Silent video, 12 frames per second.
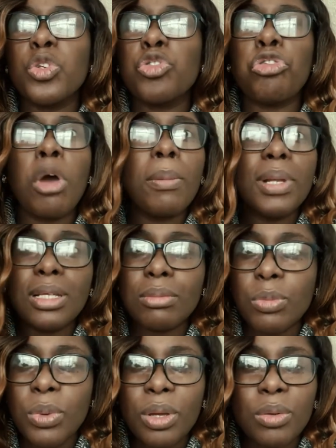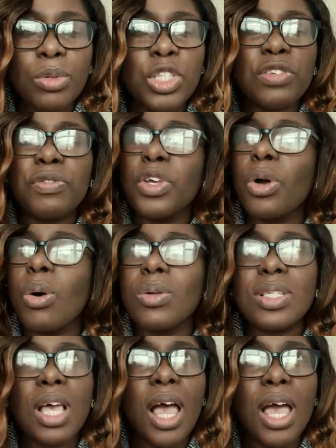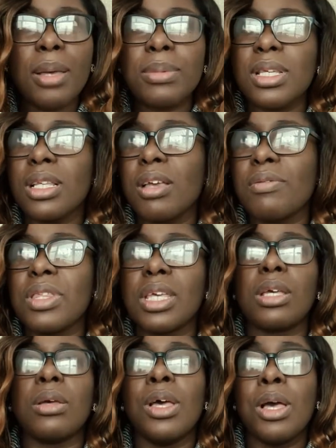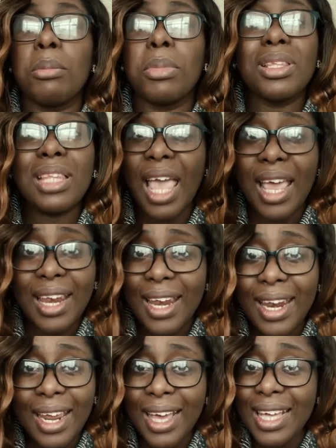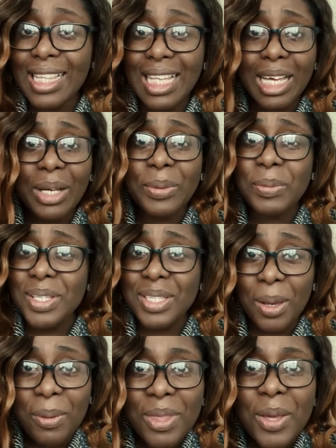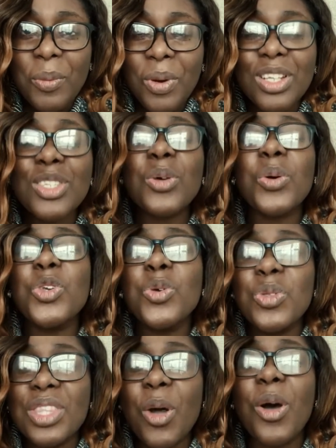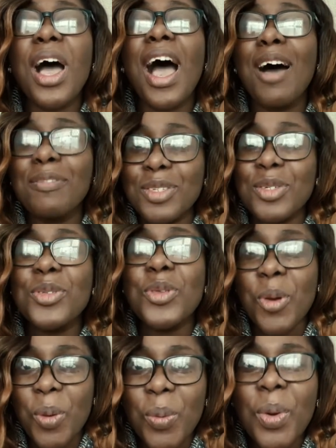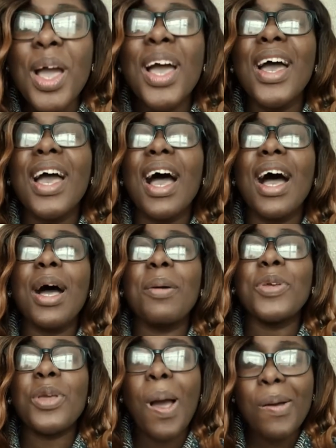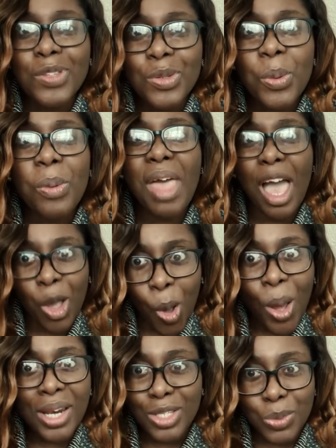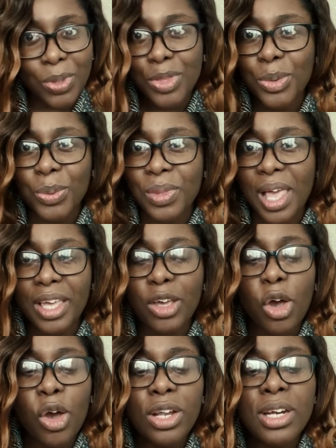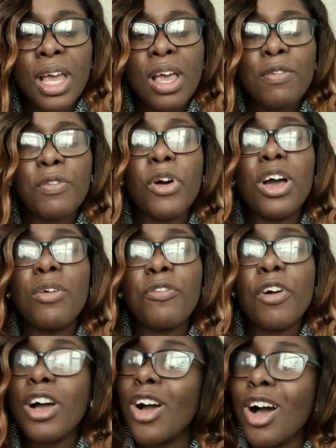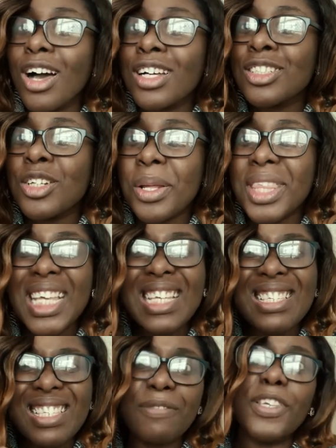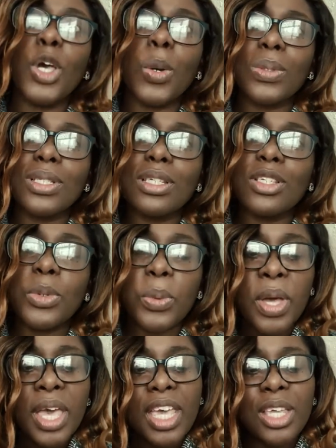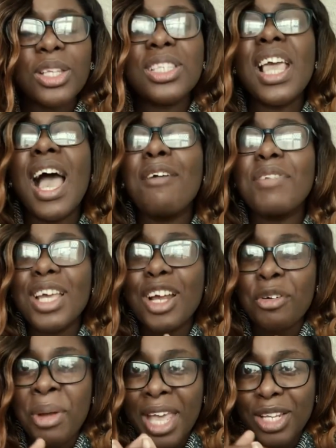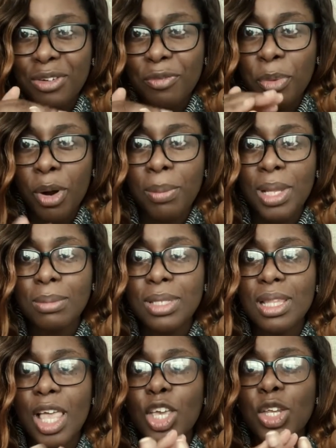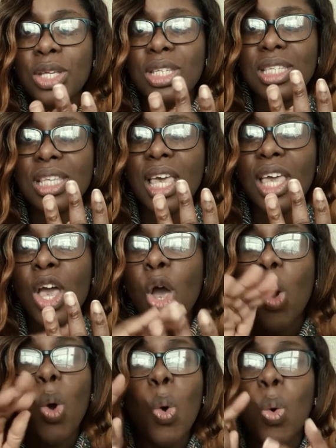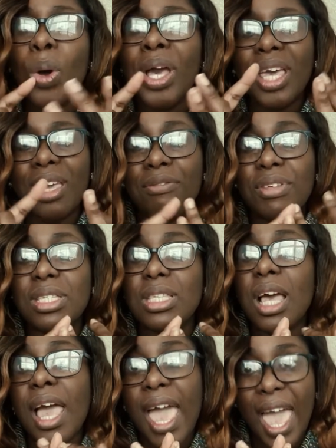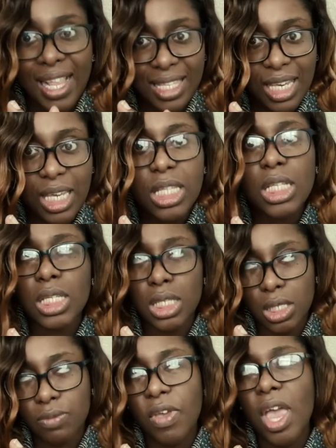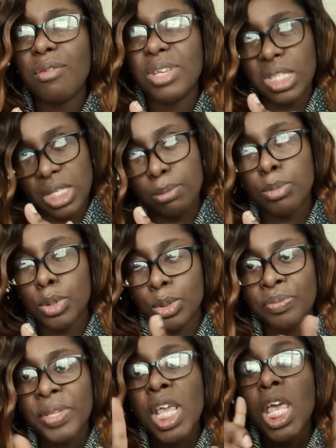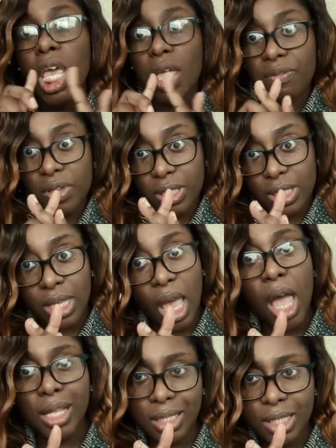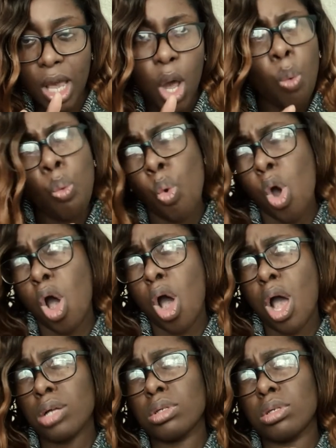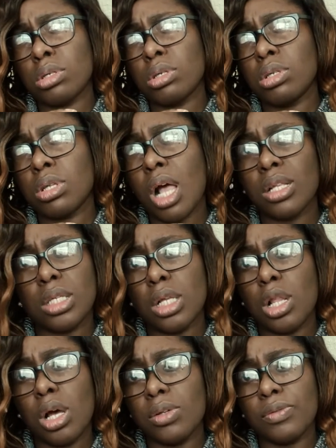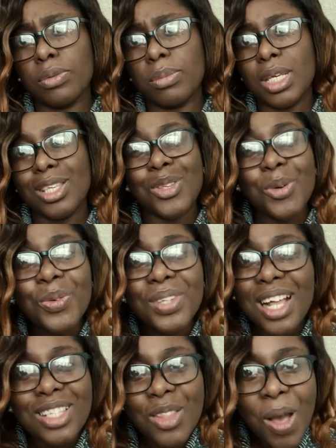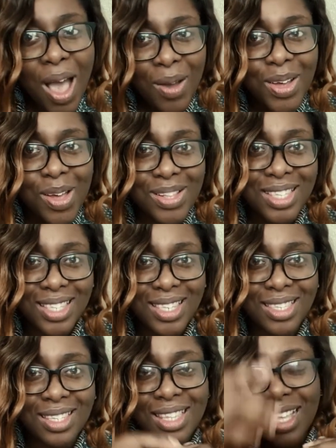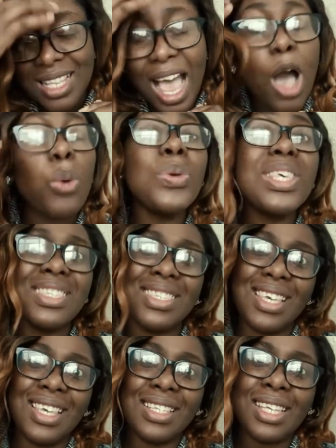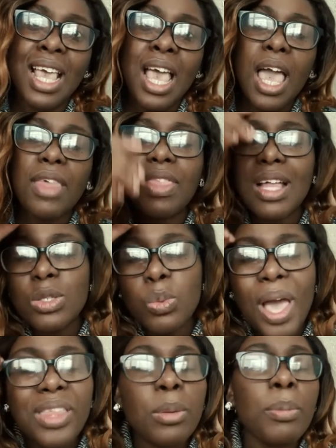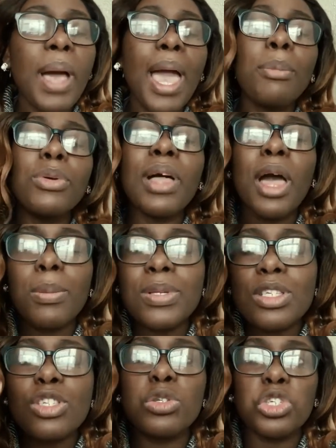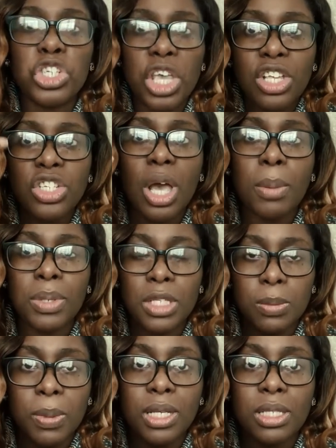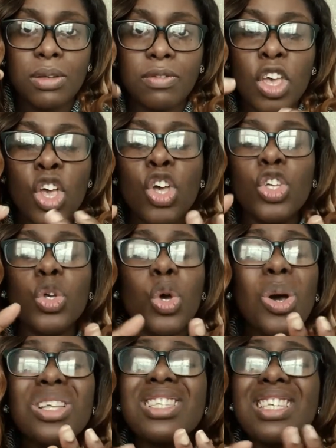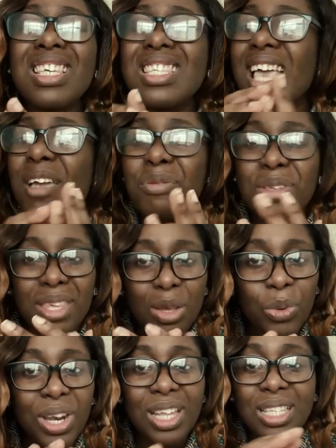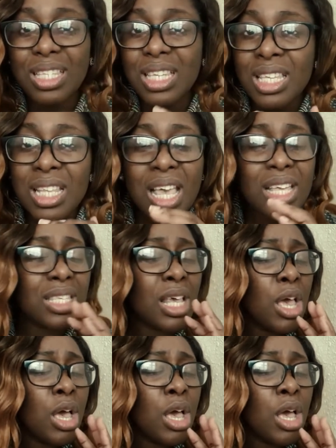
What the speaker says: troubling, difficult times and everything, but then there could be something worse. So you know, have to know, you have to know that God is with you, that God, for God nothing is difficult. So he doesn't have a grade of problems. Like he doesn't say, oh, if it's a headache, this is very simple. If it's cancer, what? That's a lot for me. No, that's not how God sees it. That's how we see it. And that's why the Bible helps us to change our perspective. So God sees everything, whether it's sickness,